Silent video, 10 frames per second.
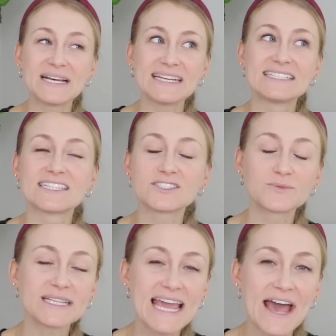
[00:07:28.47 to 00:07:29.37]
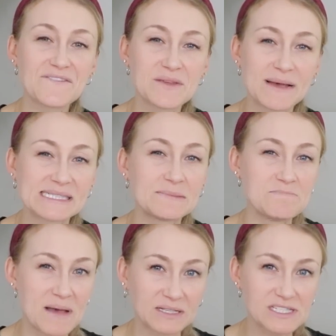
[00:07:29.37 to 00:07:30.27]
but it doesn't really have the best
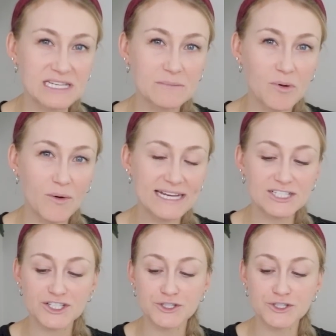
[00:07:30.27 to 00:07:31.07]
melting point